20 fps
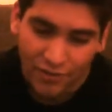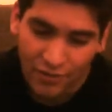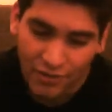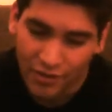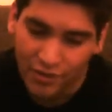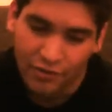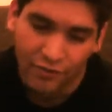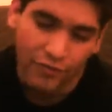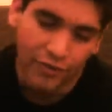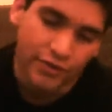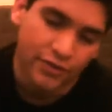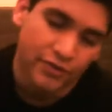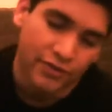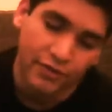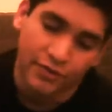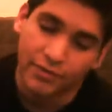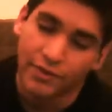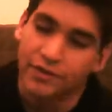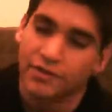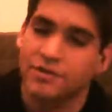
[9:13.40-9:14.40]
And anyways,
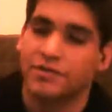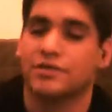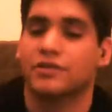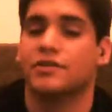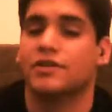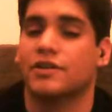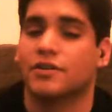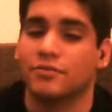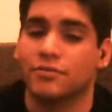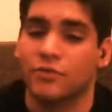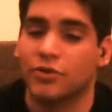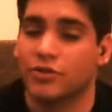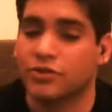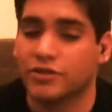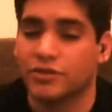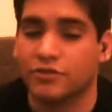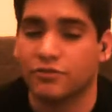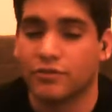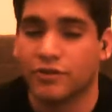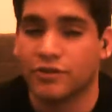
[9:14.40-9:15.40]
Sebastian and
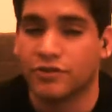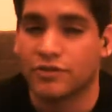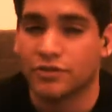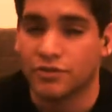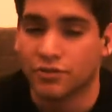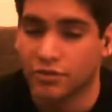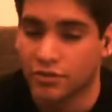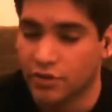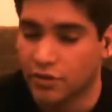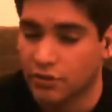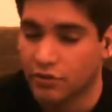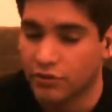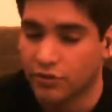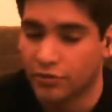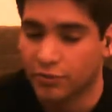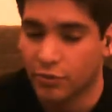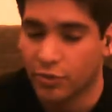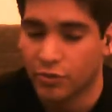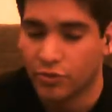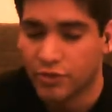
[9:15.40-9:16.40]
Martin want to go
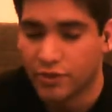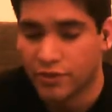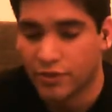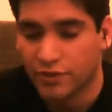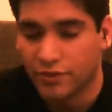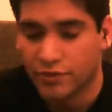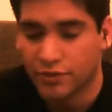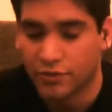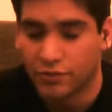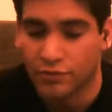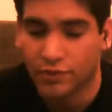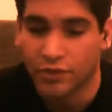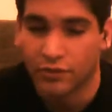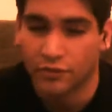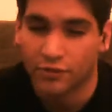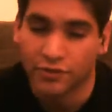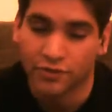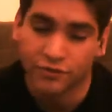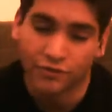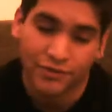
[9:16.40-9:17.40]
smoke, so we
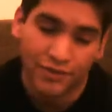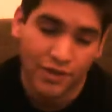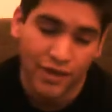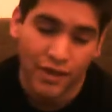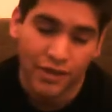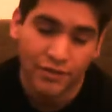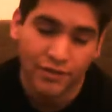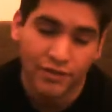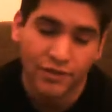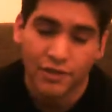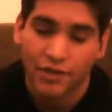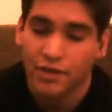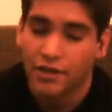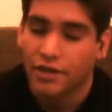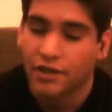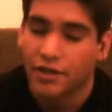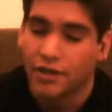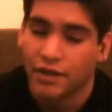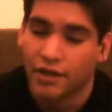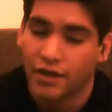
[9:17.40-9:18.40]
went outside,
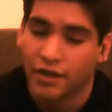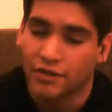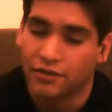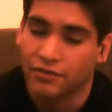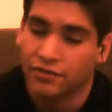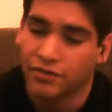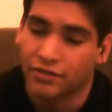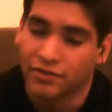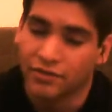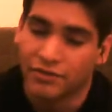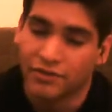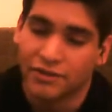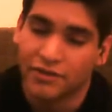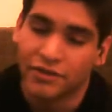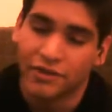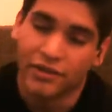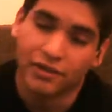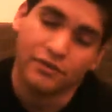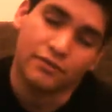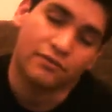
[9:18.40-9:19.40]
and
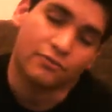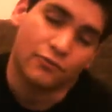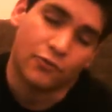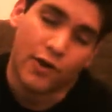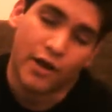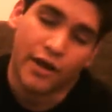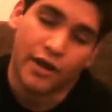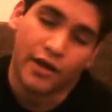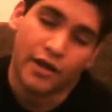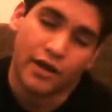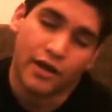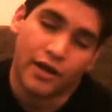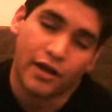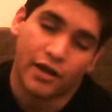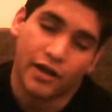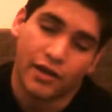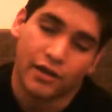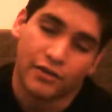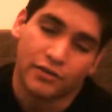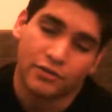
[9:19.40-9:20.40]
suddenly a
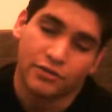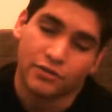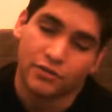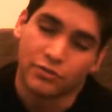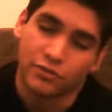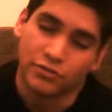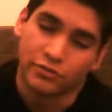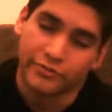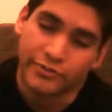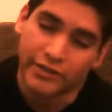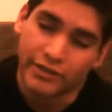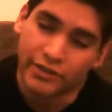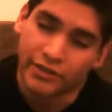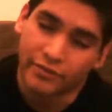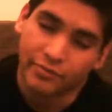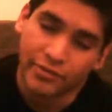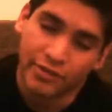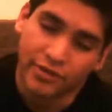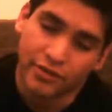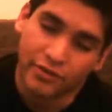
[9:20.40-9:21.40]
wild old man
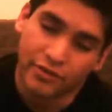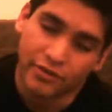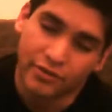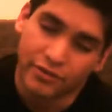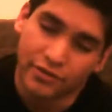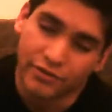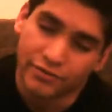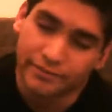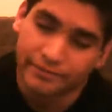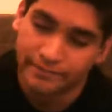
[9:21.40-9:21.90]
appeared.